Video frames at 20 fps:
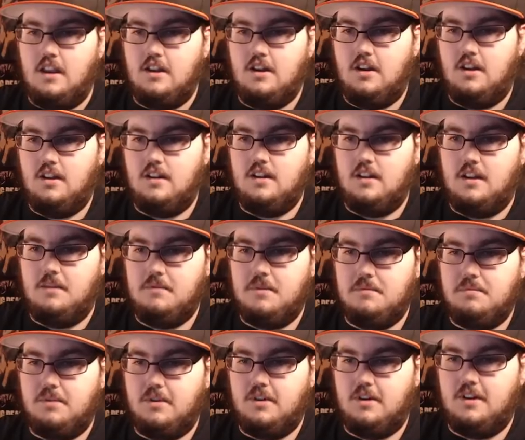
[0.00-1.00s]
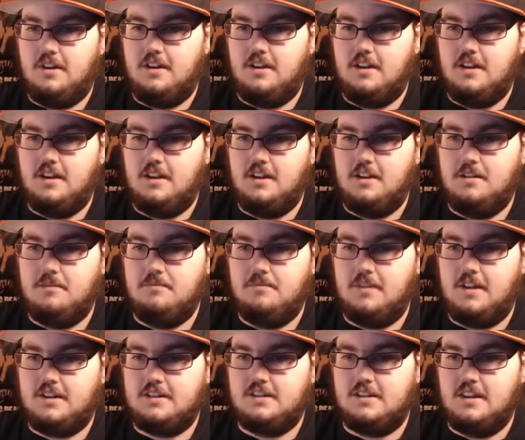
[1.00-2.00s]
You know, I'm gonna put him
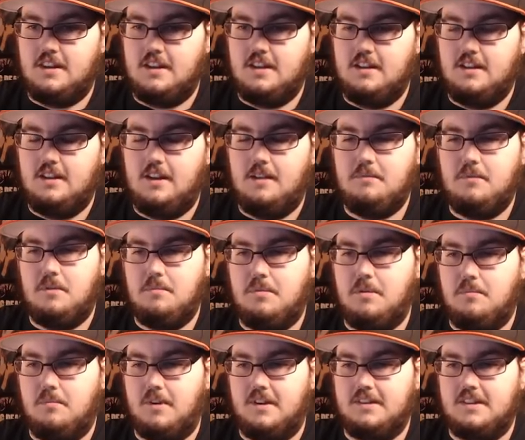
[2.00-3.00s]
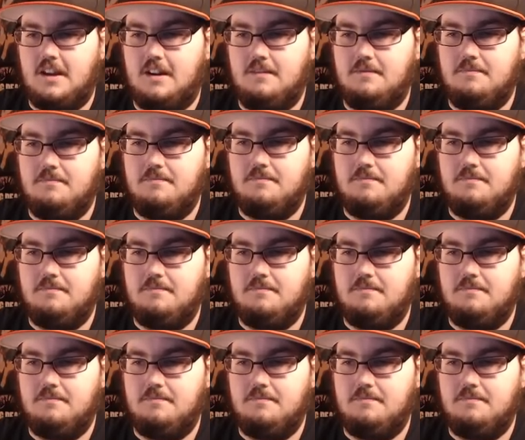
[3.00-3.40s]
next to them. I'm gonna put him right there.